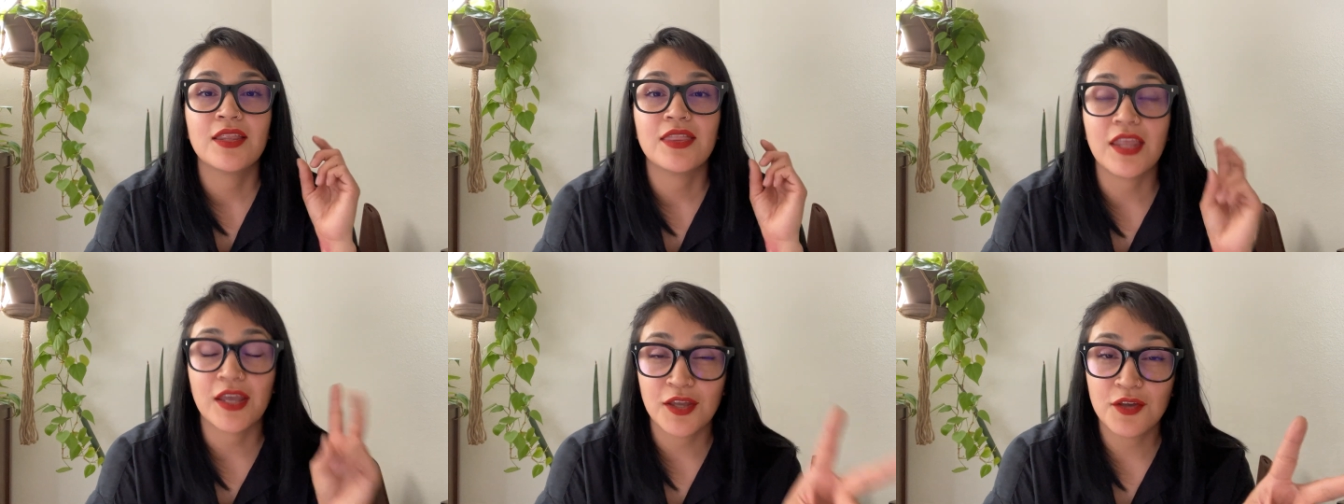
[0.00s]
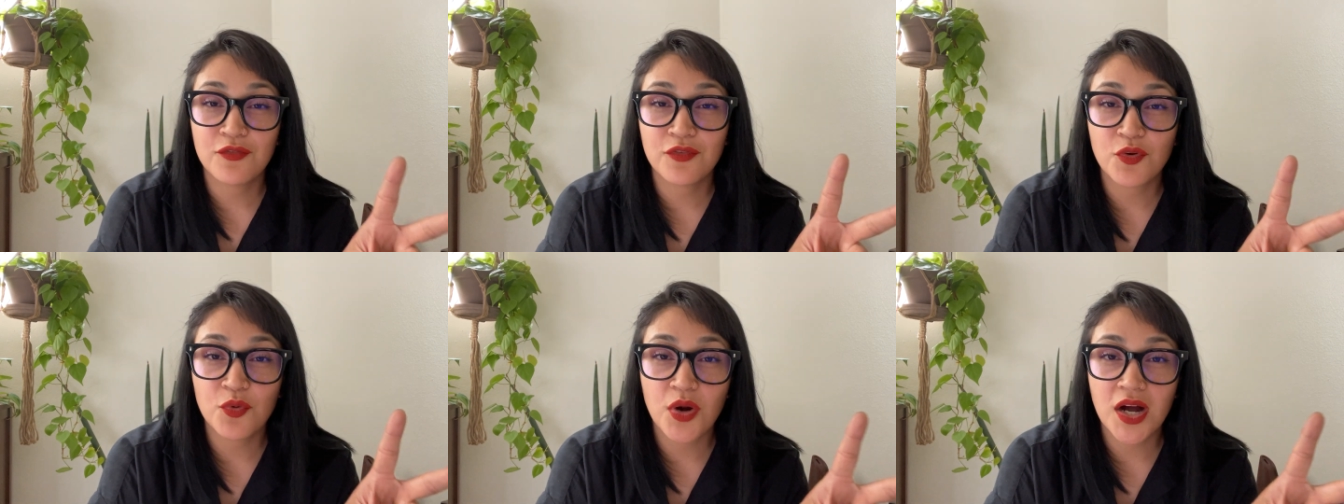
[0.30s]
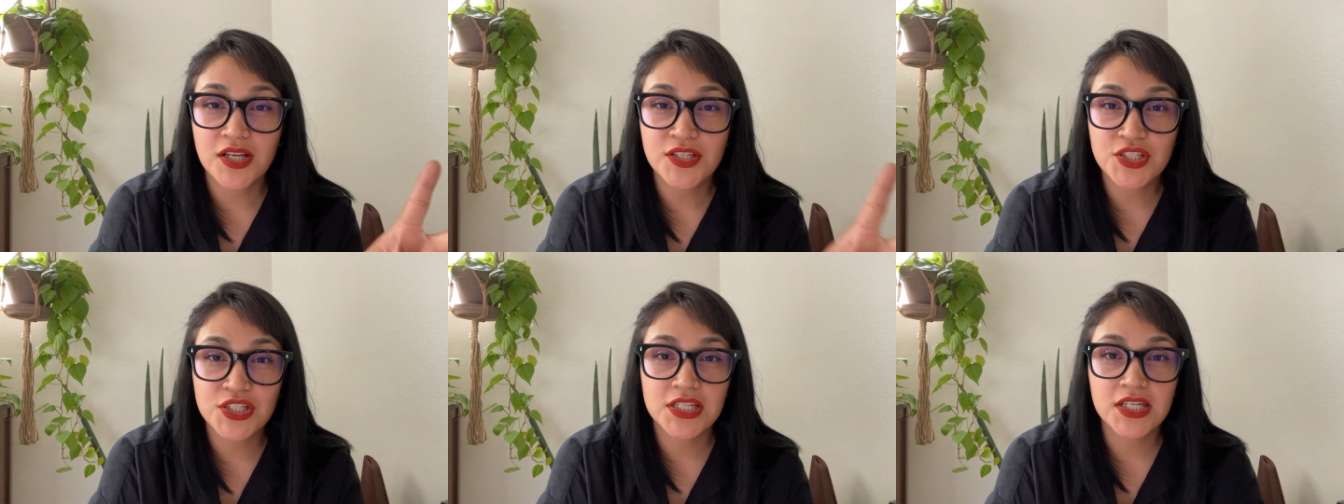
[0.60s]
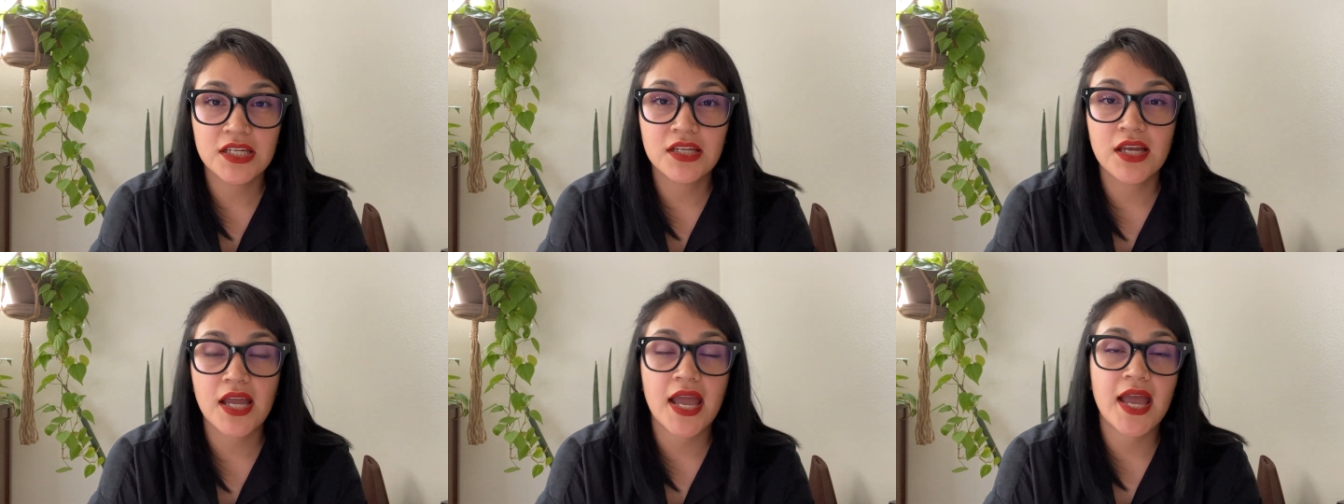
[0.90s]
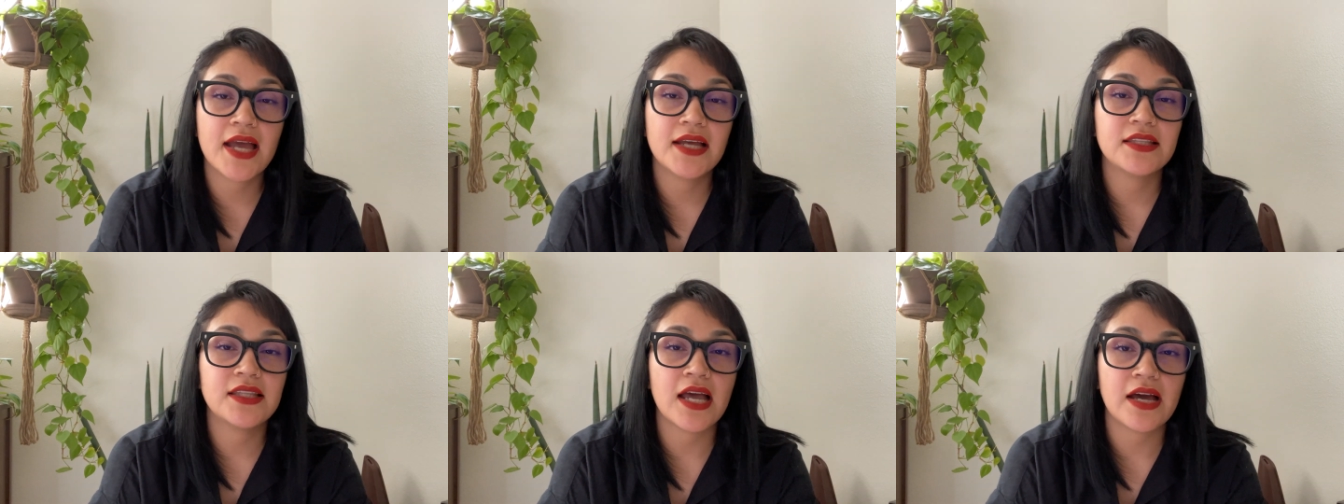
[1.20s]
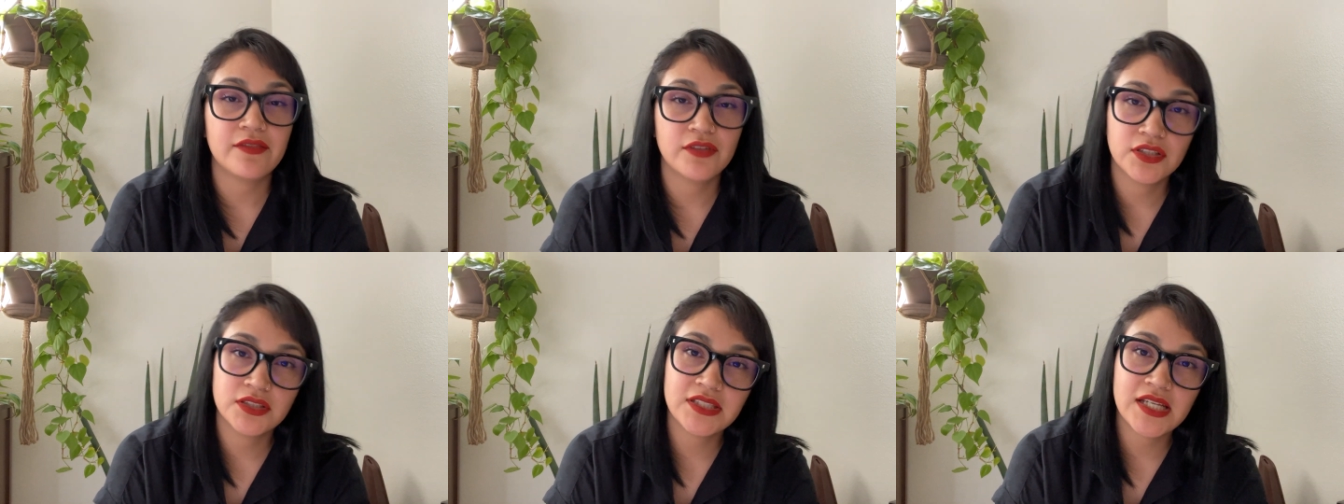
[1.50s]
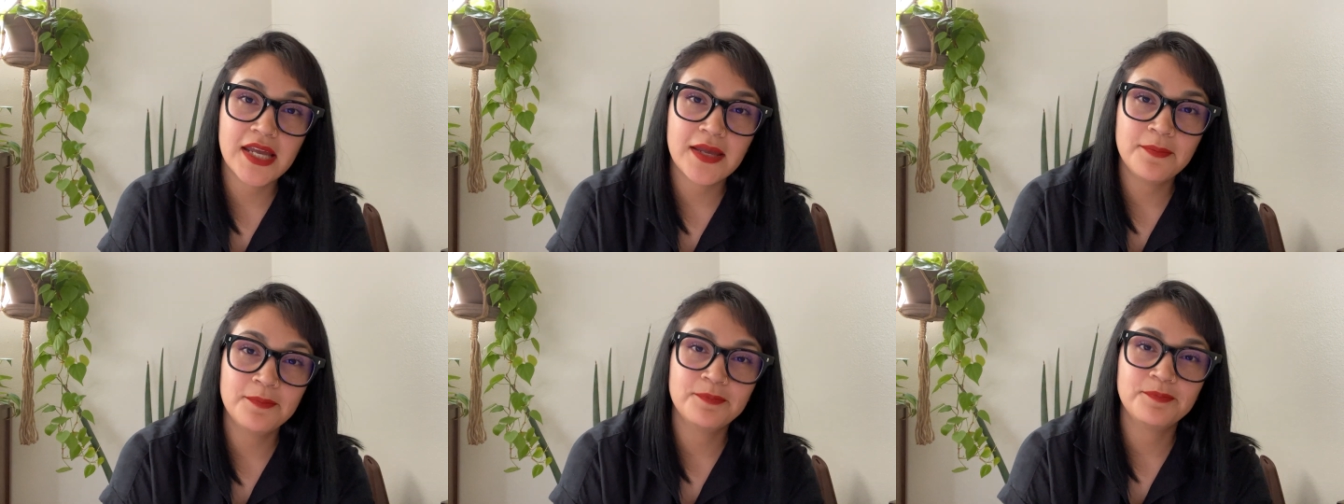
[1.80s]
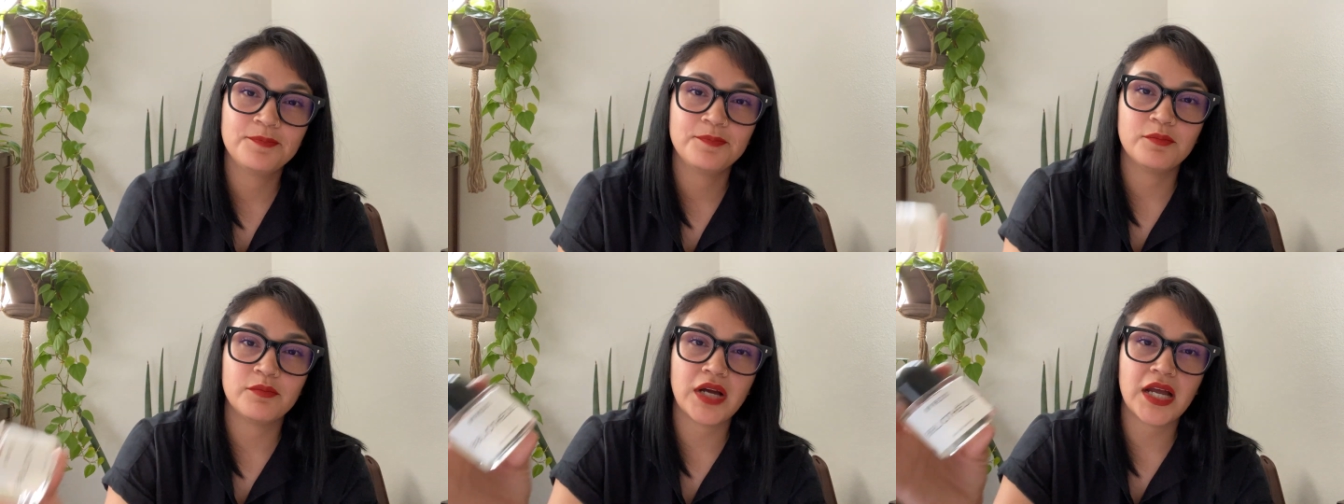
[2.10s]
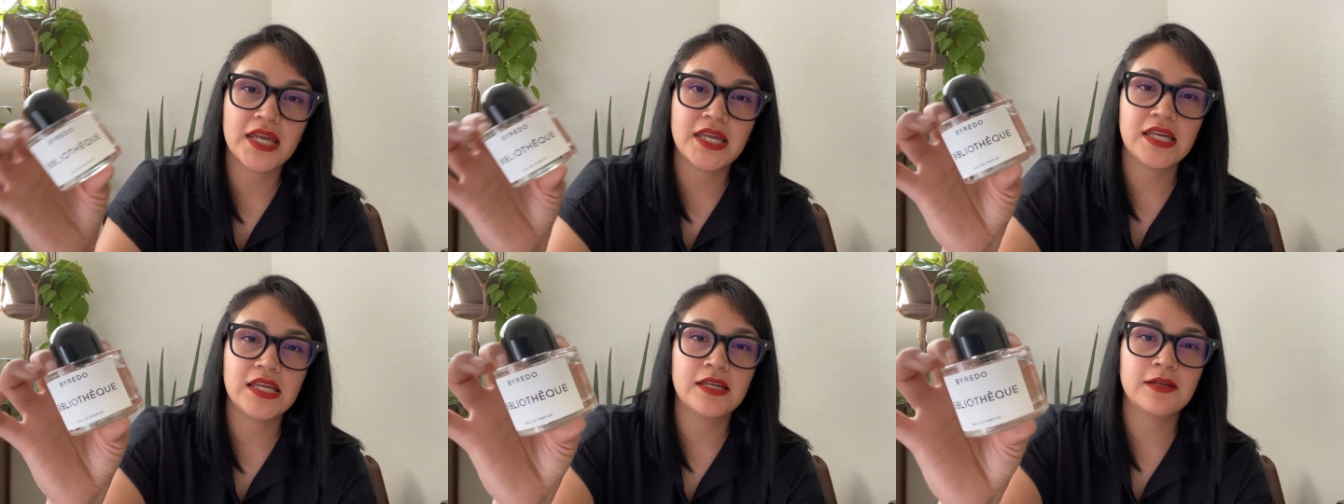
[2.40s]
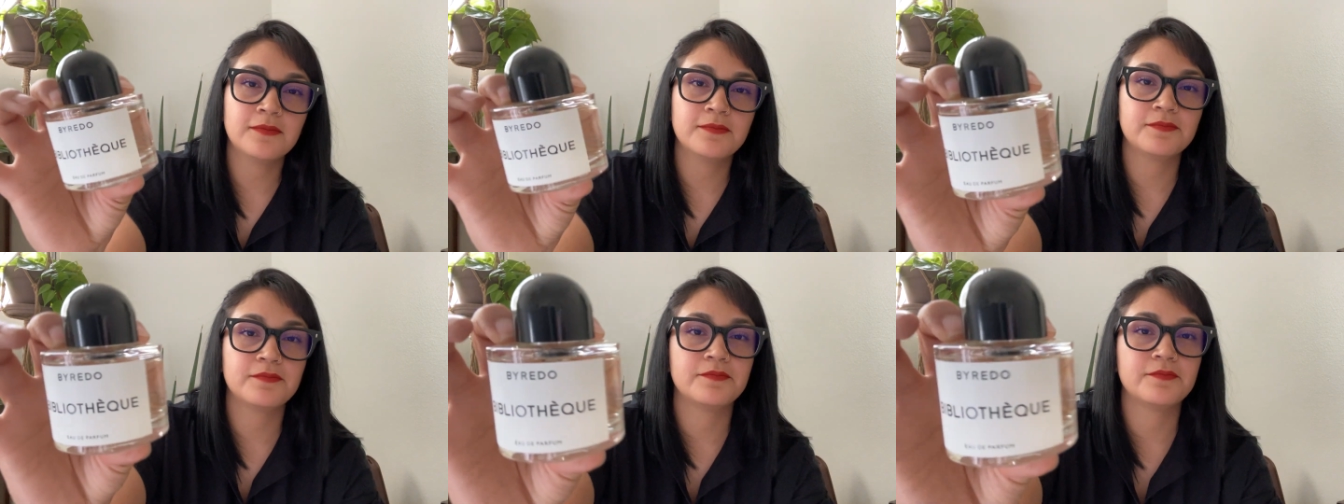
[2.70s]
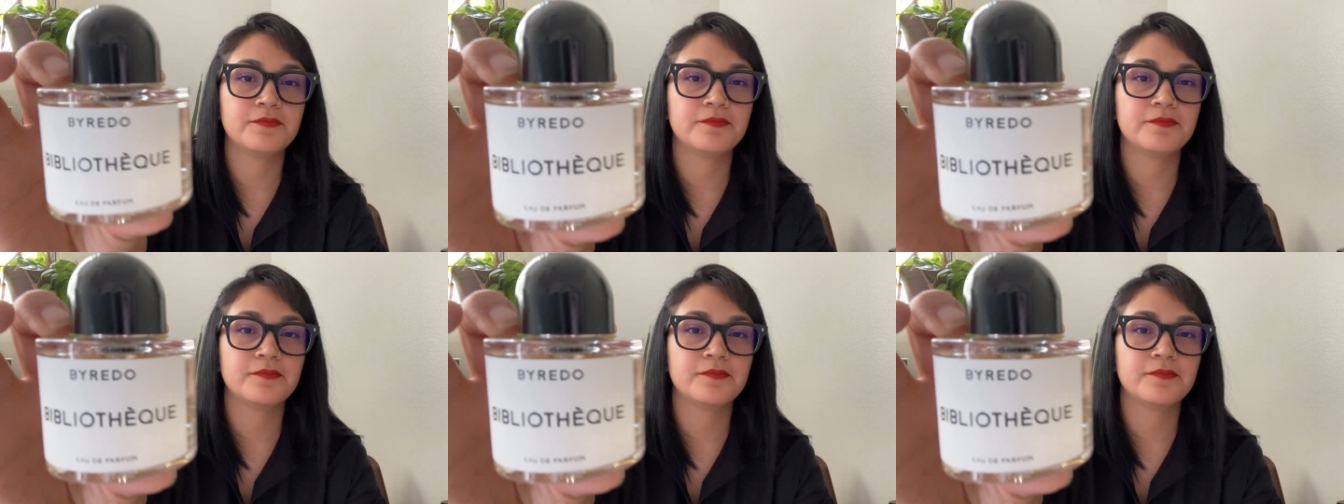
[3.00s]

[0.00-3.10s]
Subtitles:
Thank you for watching, and have a good day. Bye.